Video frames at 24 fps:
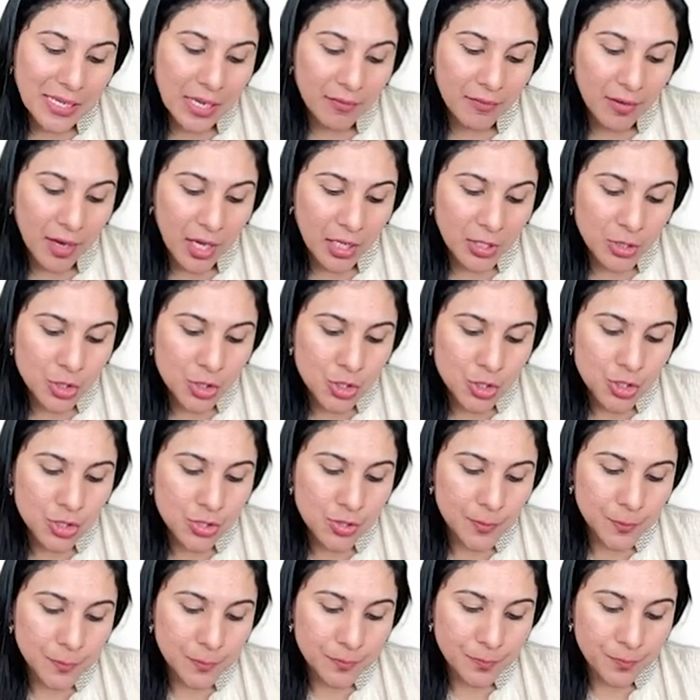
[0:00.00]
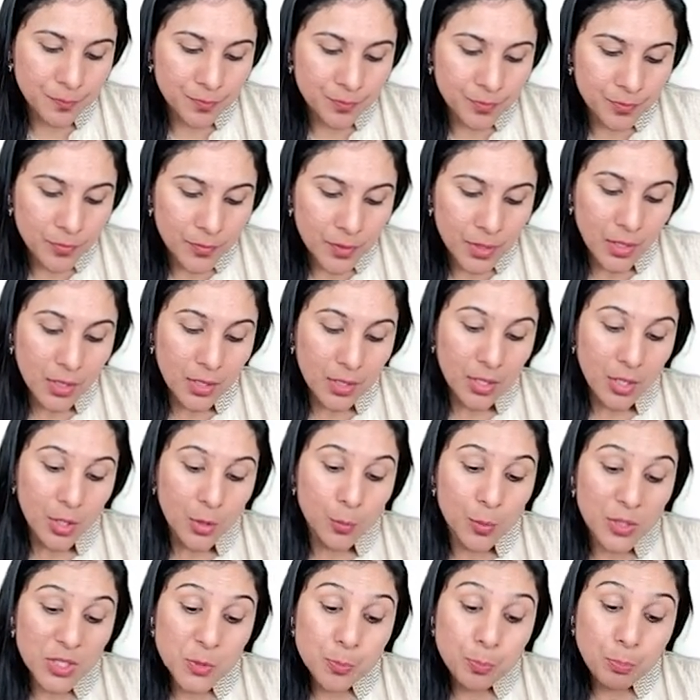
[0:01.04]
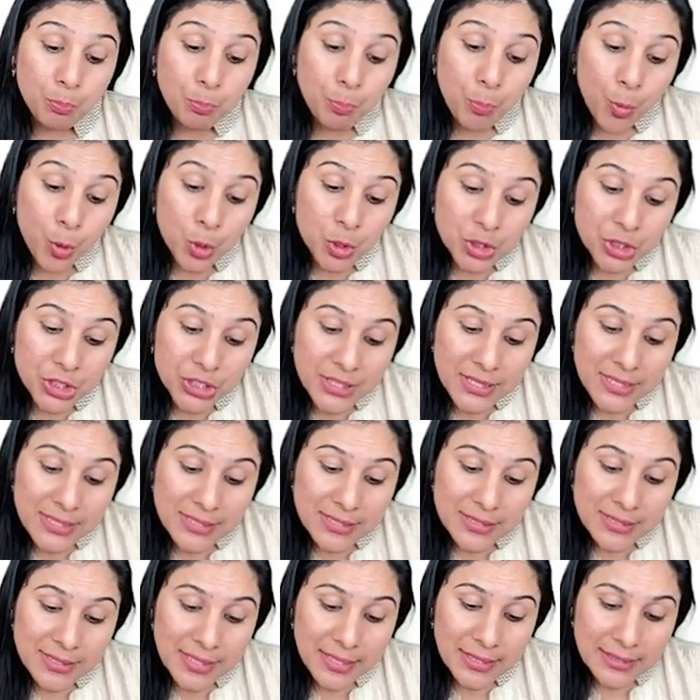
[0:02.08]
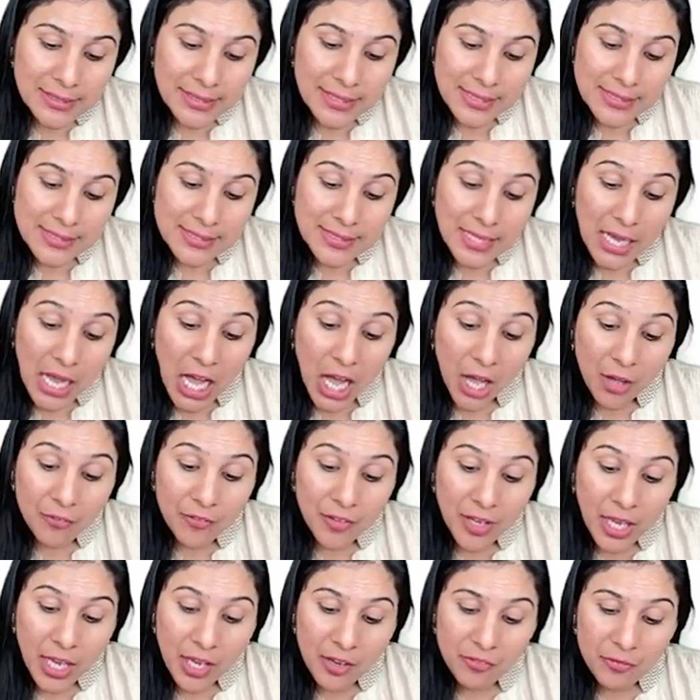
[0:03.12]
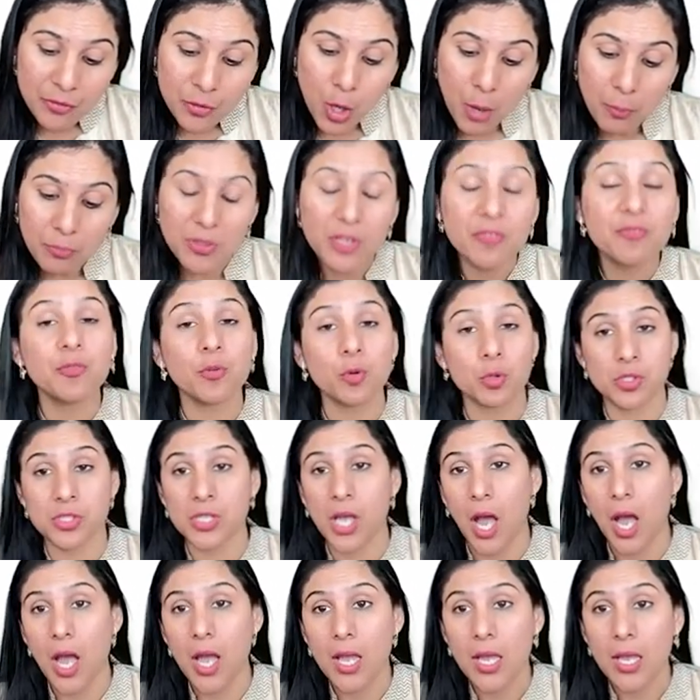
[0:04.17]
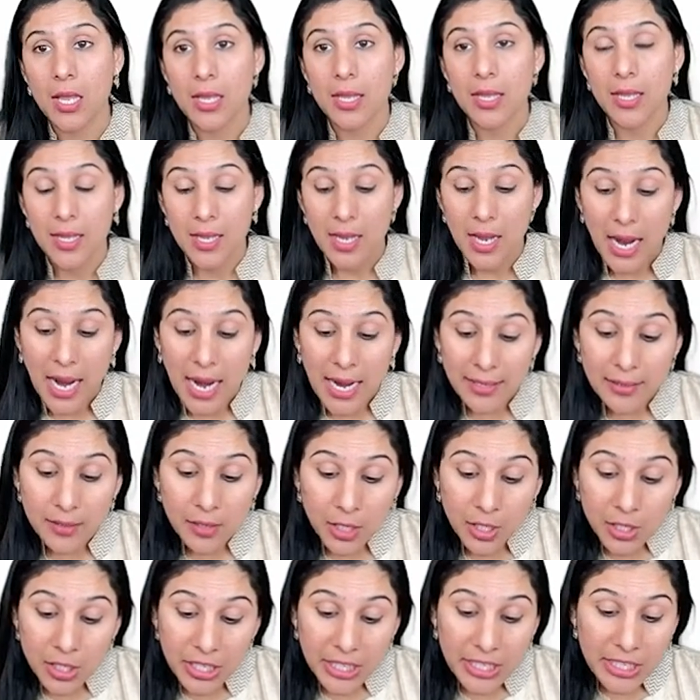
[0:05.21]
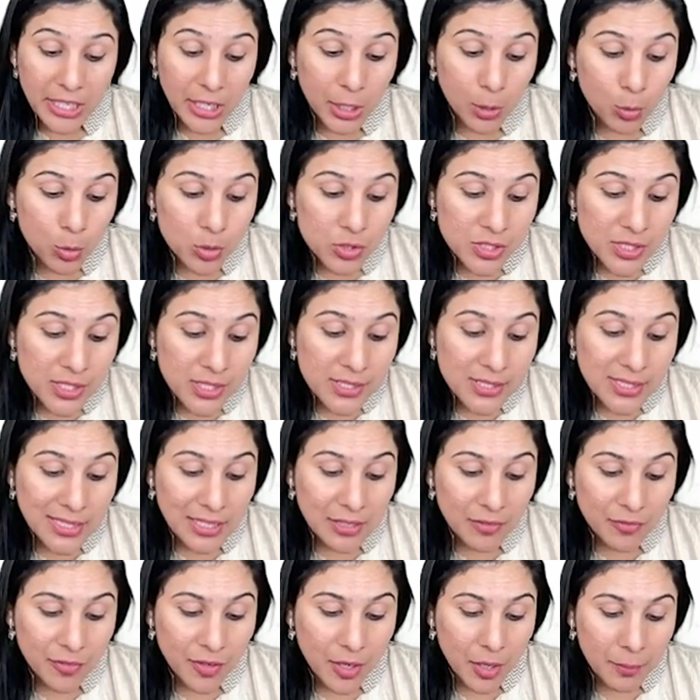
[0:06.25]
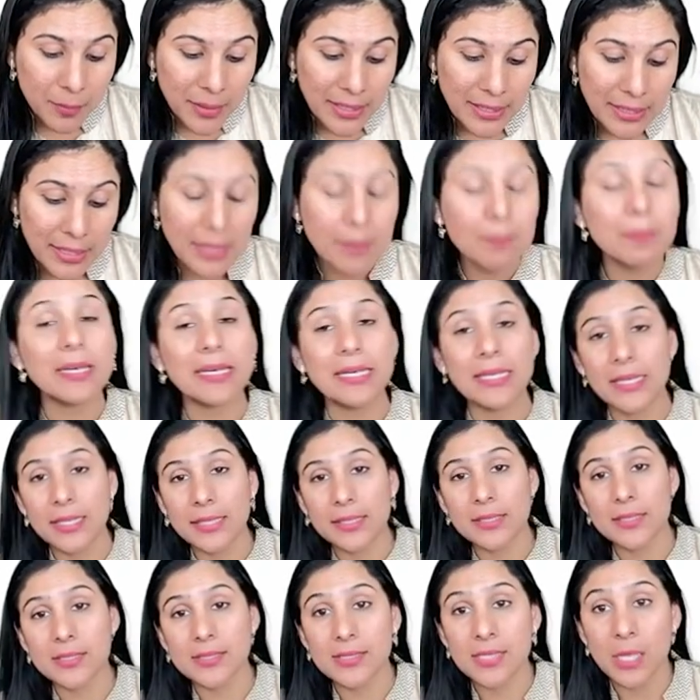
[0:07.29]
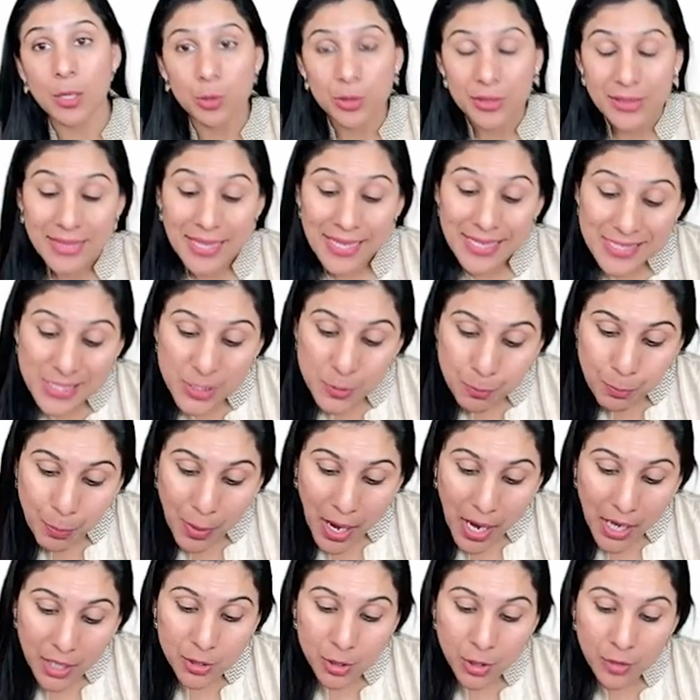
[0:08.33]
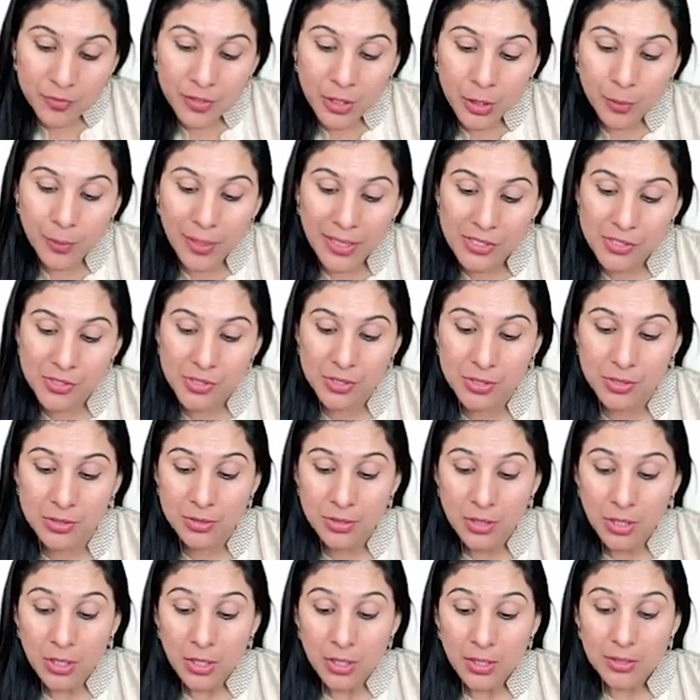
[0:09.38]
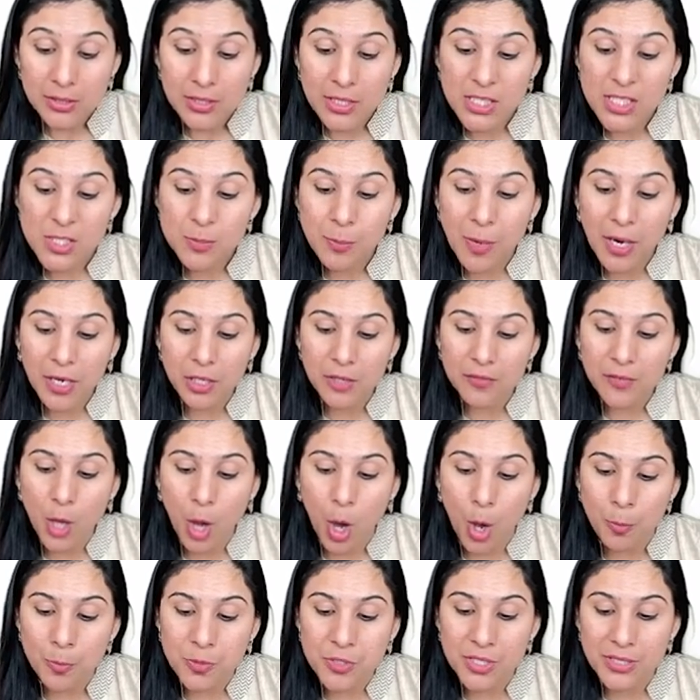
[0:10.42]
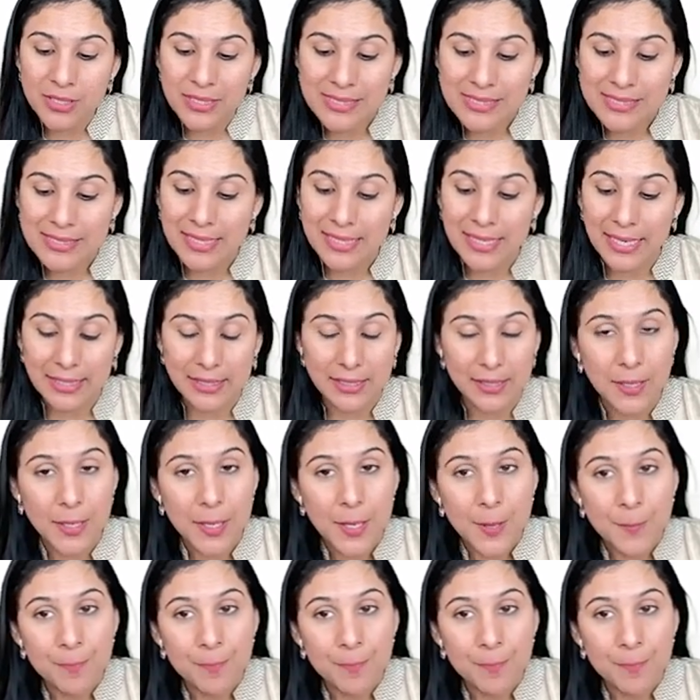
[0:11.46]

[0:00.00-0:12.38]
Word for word: lavage, which pushes the disc away from the fossa and reduces inflammatory mediators. Now, this part of the question, this part of the option is correct.